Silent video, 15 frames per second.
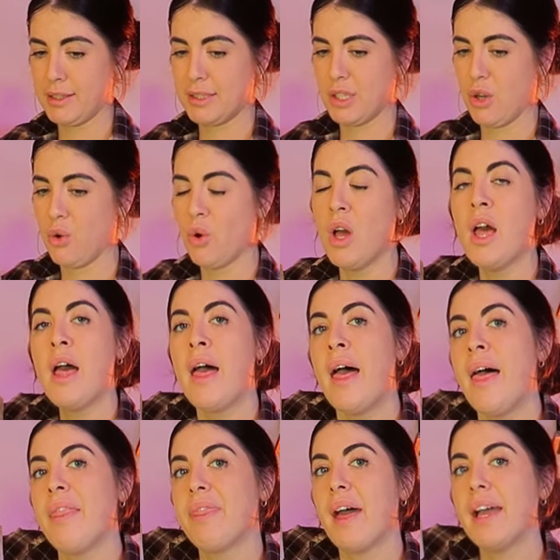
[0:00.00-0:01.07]
So
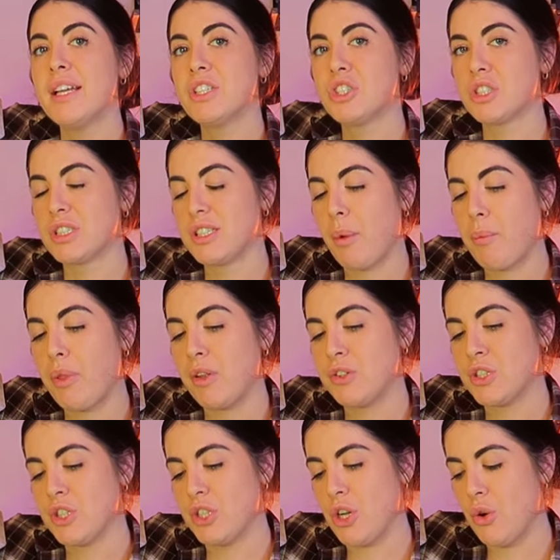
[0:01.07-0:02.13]
that is just something
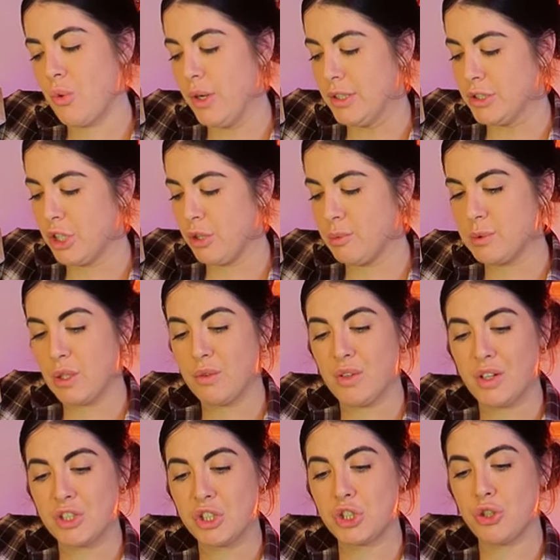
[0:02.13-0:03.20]
to know in terms of
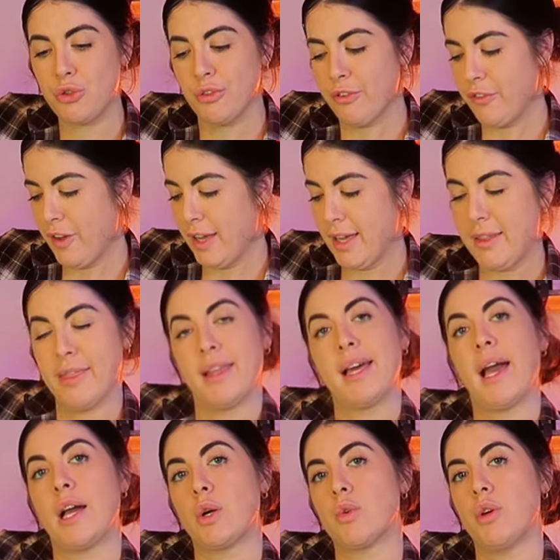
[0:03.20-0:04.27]
the shoe fit in the
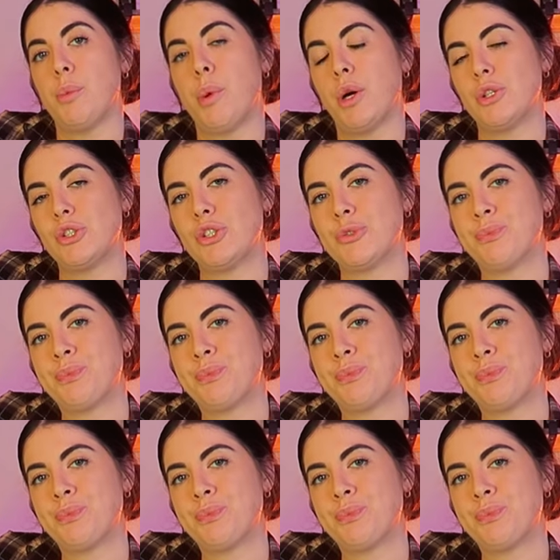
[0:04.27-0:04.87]
kangaroo pouch.